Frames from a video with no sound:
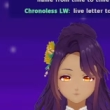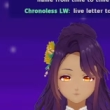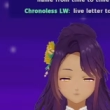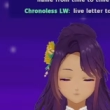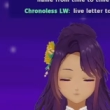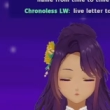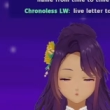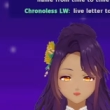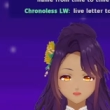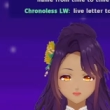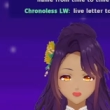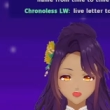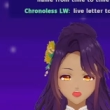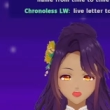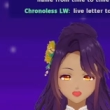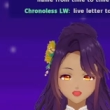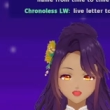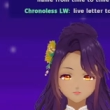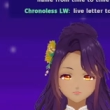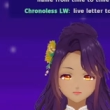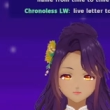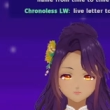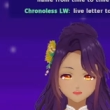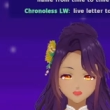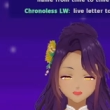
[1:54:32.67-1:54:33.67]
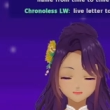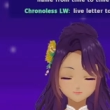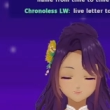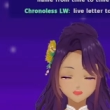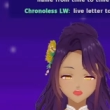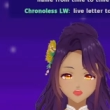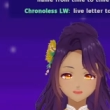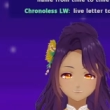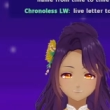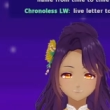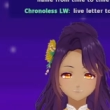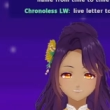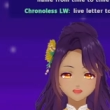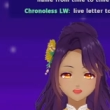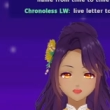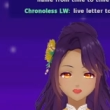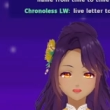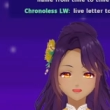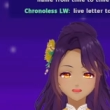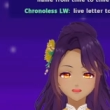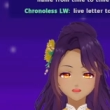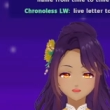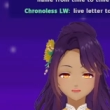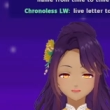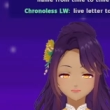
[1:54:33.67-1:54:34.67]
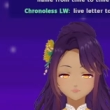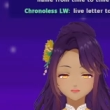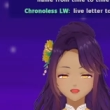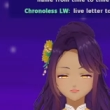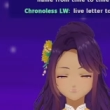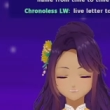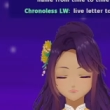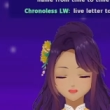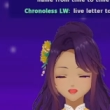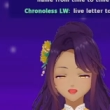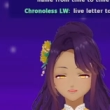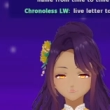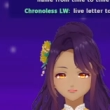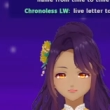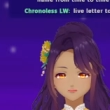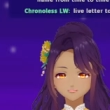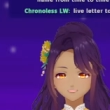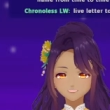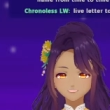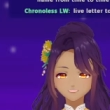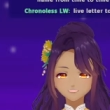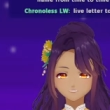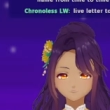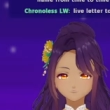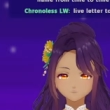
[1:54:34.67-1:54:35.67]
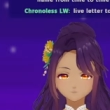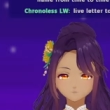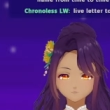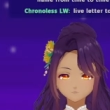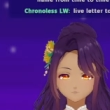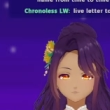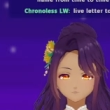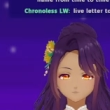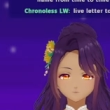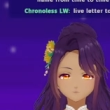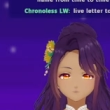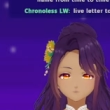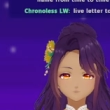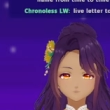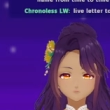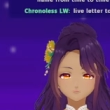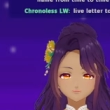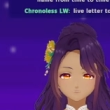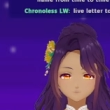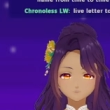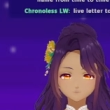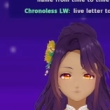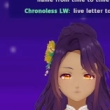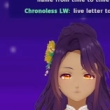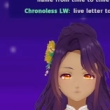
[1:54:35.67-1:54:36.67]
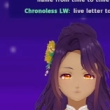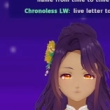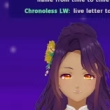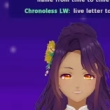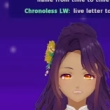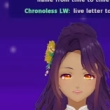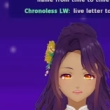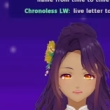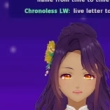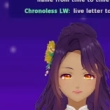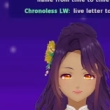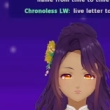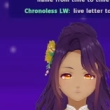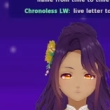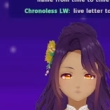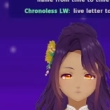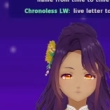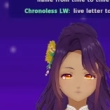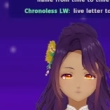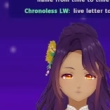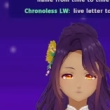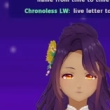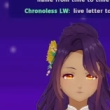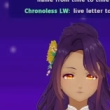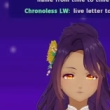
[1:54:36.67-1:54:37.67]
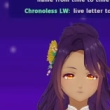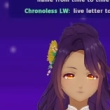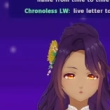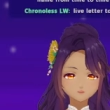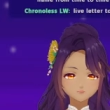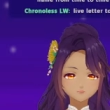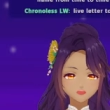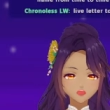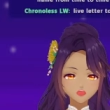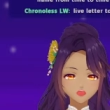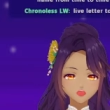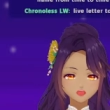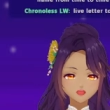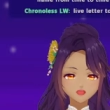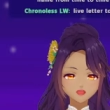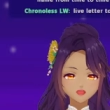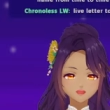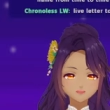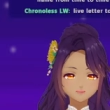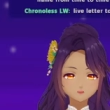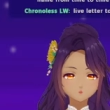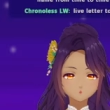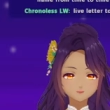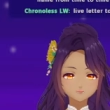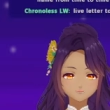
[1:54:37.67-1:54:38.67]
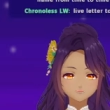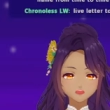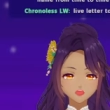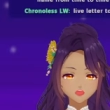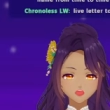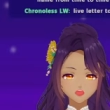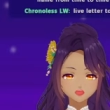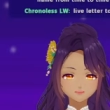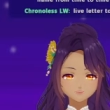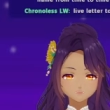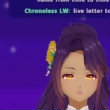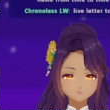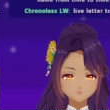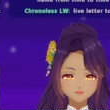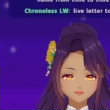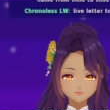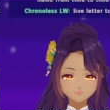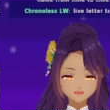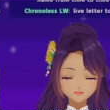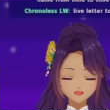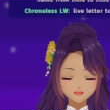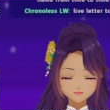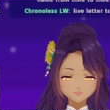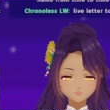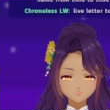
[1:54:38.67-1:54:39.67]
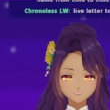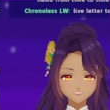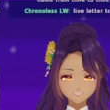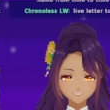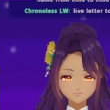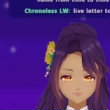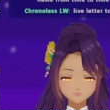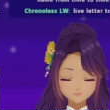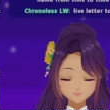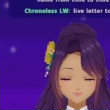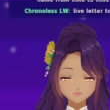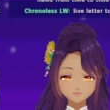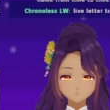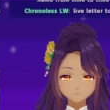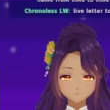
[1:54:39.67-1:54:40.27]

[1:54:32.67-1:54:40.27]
We've all lost something during this tragedy. Through no one's fault but fate.